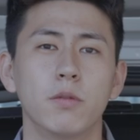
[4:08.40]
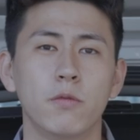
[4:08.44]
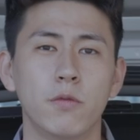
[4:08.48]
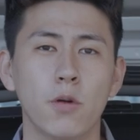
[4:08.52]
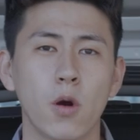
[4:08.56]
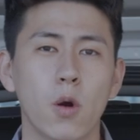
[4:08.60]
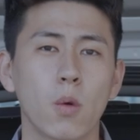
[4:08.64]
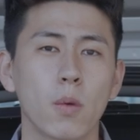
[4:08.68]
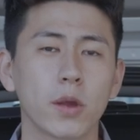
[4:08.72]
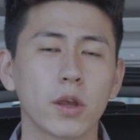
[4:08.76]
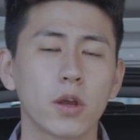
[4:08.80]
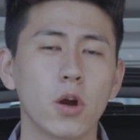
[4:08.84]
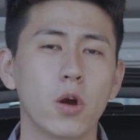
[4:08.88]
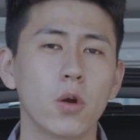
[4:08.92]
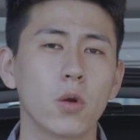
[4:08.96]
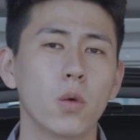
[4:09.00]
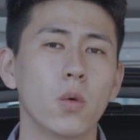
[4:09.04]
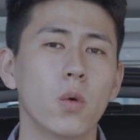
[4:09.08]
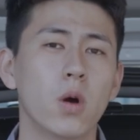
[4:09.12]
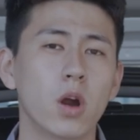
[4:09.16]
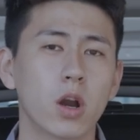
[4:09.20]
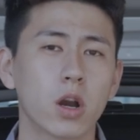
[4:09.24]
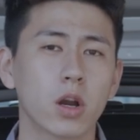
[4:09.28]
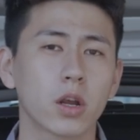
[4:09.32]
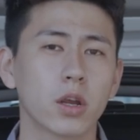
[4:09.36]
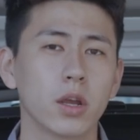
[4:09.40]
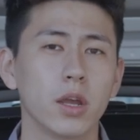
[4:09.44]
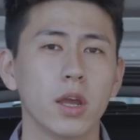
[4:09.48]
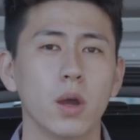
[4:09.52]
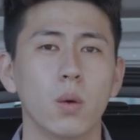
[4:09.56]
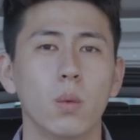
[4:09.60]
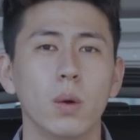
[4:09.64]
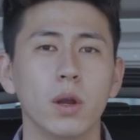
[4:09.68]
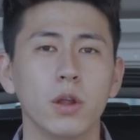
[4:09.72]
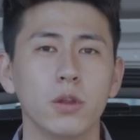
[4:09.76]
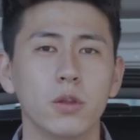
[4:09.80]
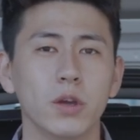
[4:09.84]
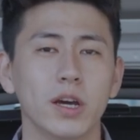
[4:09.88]
Before we go to work,
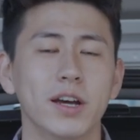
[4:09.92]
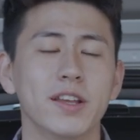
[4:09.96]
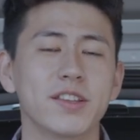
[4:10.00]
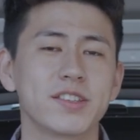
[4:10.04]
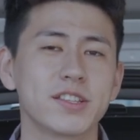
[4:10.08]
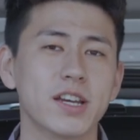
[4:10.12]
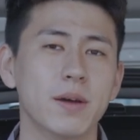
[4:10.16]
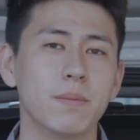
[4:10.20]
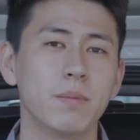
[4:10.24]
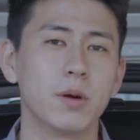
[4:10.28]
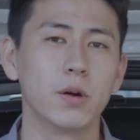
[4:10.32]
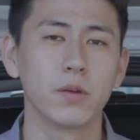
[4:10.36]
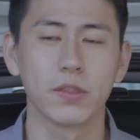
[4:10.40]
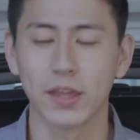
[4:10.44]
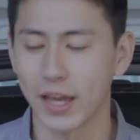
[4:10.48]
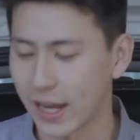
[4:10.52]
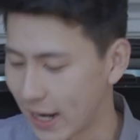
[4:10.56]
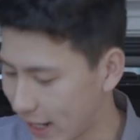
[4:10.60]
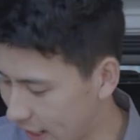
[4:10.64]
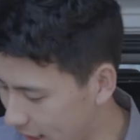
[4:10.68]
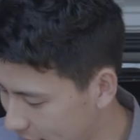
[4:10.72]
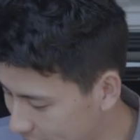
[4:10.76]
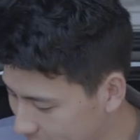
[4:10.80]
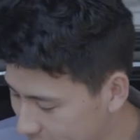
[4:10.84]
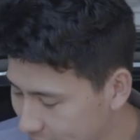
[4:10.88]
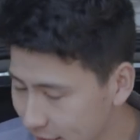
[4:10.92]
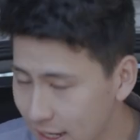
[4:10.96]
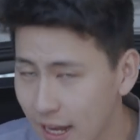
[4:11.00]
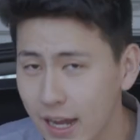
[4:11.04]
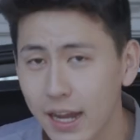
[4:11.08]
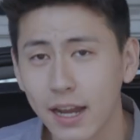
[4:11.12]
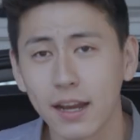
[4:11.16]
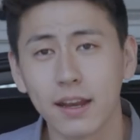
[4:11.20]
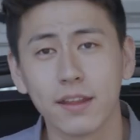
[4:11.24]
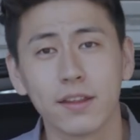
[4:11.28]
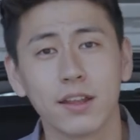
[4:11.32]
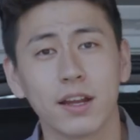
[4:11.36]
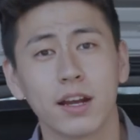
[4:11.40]
we need to assemble the
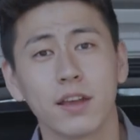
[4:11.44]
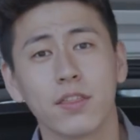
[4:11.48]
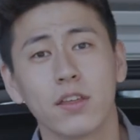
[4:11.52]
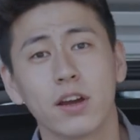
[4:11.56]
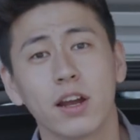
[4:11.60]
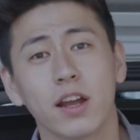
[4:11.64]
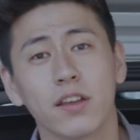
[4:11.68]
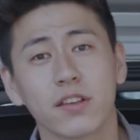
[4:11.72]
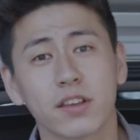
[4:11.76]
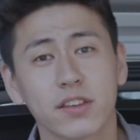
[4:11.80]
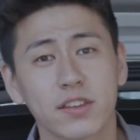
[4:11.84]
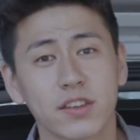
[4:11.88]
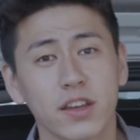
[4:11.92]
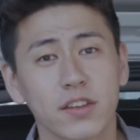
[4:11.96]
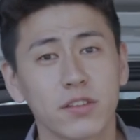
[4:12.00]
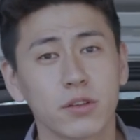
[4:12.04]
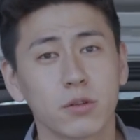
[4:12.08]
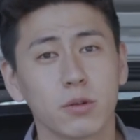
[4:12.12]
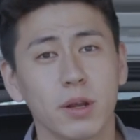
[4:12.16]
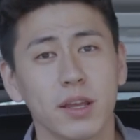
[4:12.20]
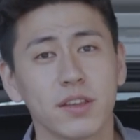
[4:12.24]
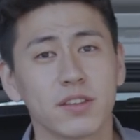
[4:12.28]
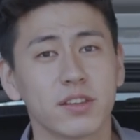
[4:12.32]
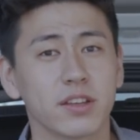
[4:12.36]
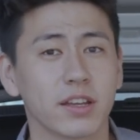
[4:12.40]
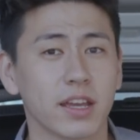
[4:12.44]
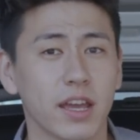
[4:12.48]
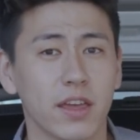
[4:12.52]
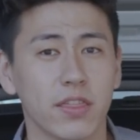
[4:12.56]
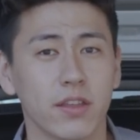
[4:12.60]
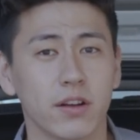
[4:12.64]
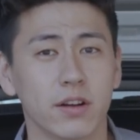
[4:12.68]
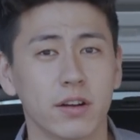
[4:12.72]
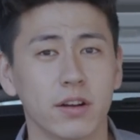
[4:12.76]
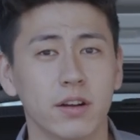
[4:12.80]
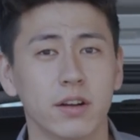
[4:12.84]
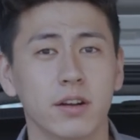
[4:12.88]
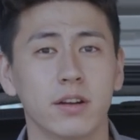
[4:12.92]
I-89 and other accessories
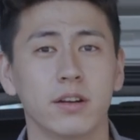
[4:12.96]
together.